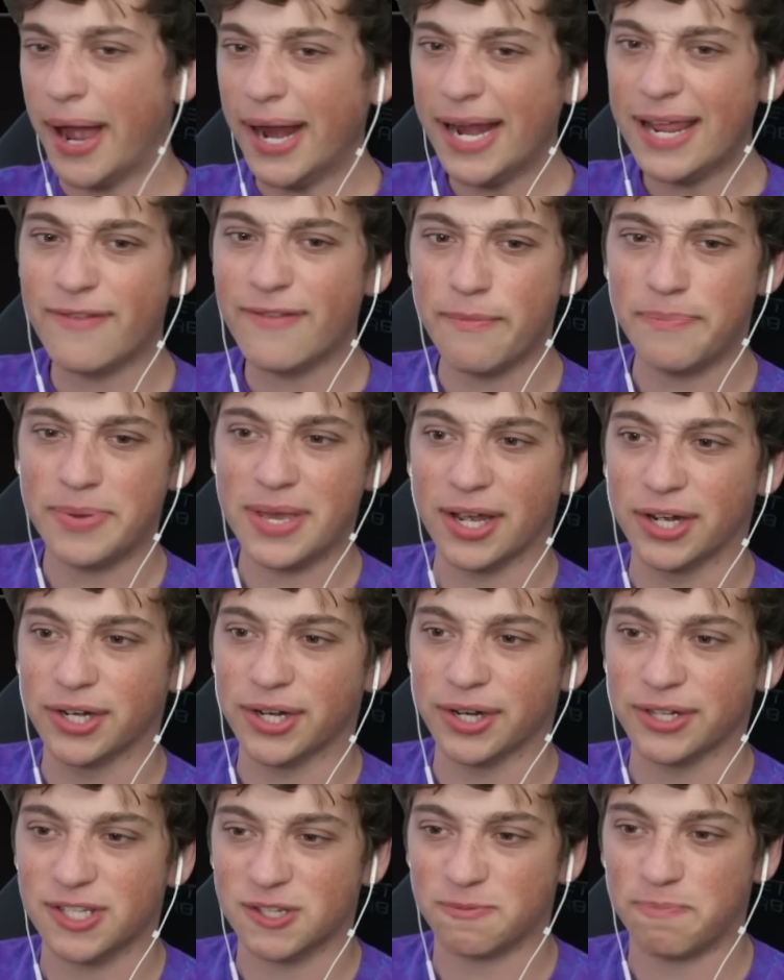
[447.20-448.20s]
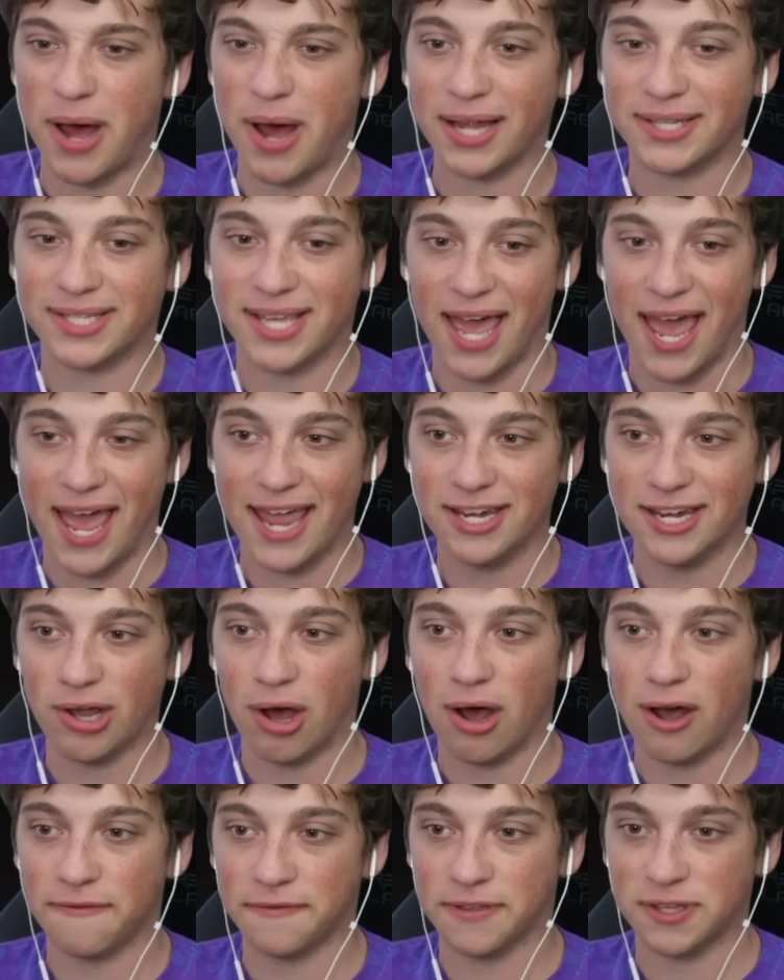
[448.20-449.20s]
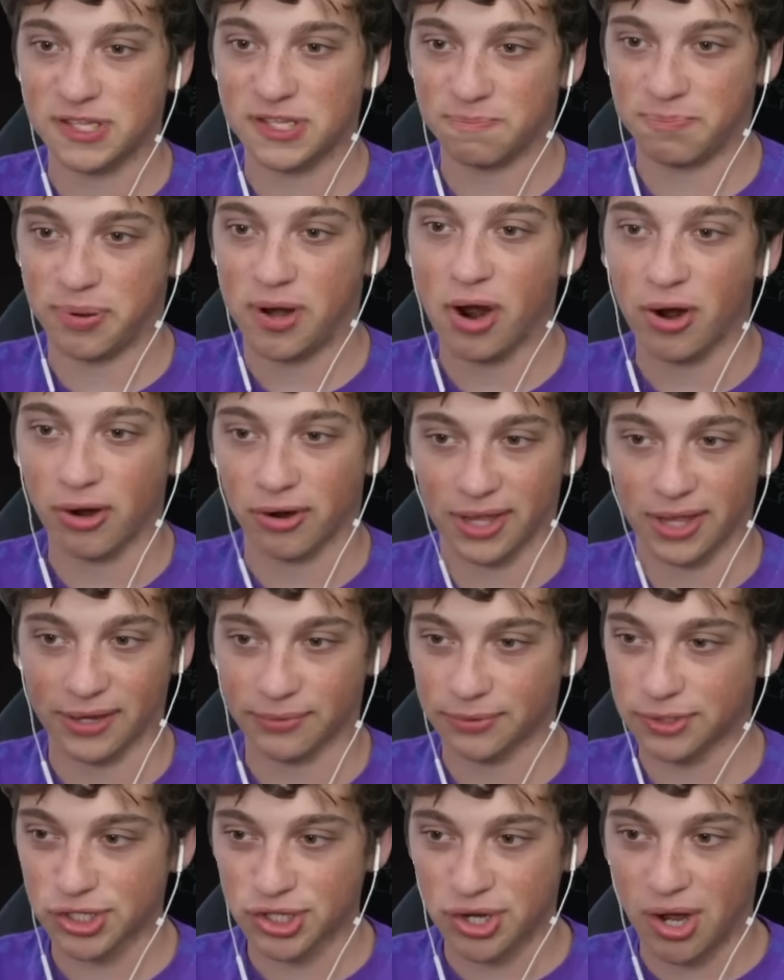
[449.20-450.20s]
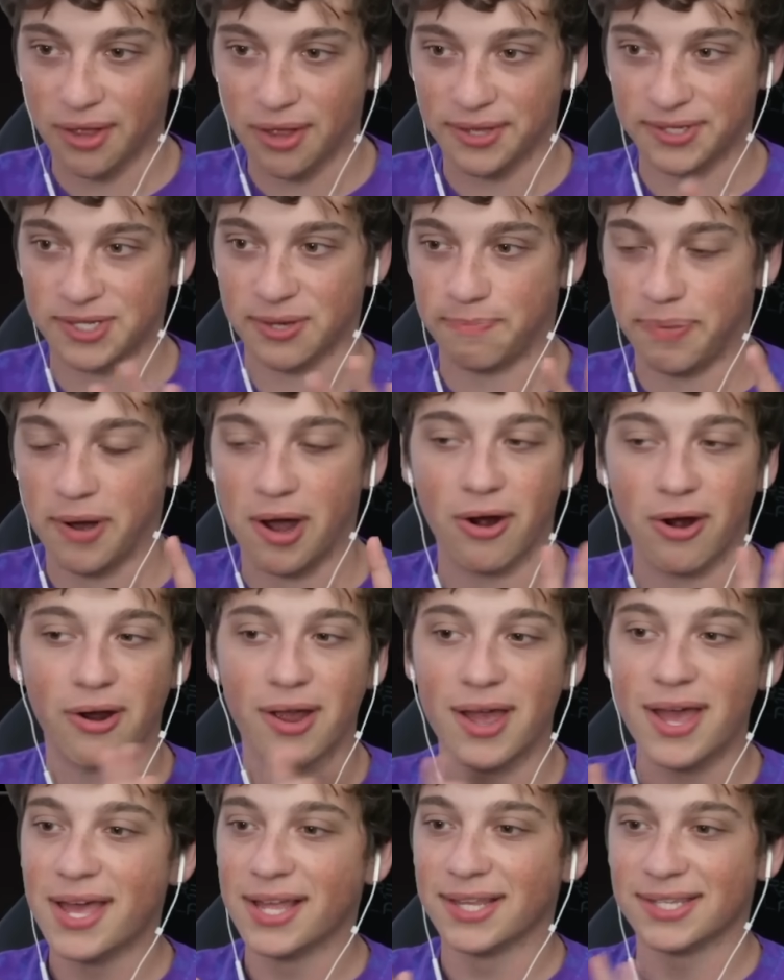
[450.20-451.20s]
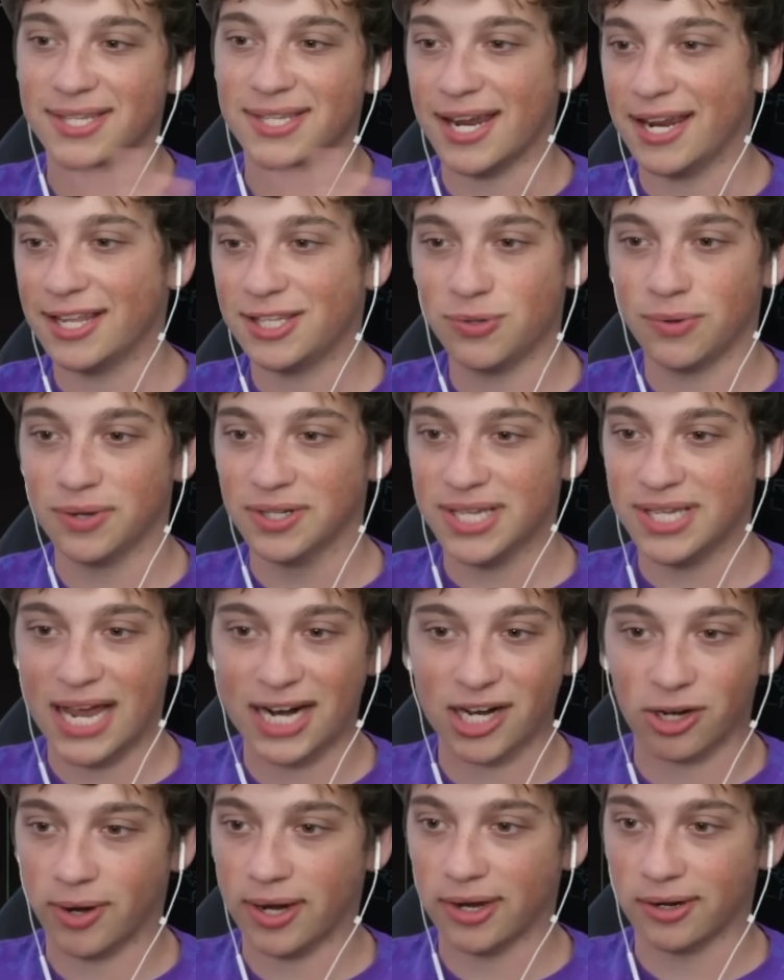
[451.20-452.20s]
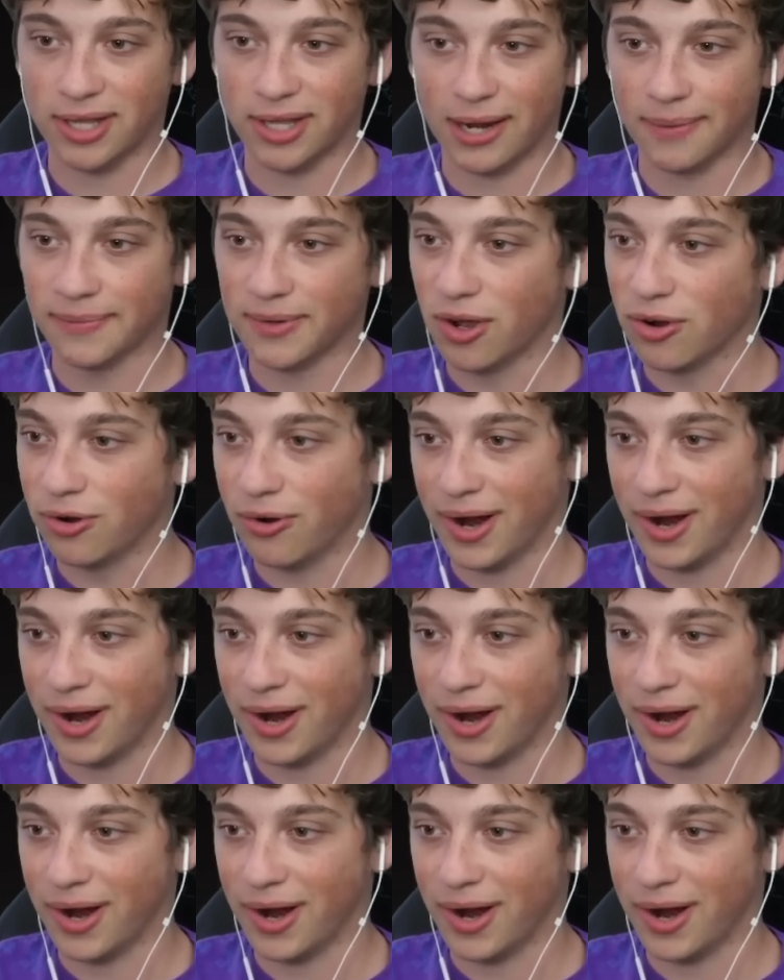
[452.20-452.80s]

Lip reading: might even be a good spot to end off this part. Like we'll just call this a part, send it to a decorator and let them go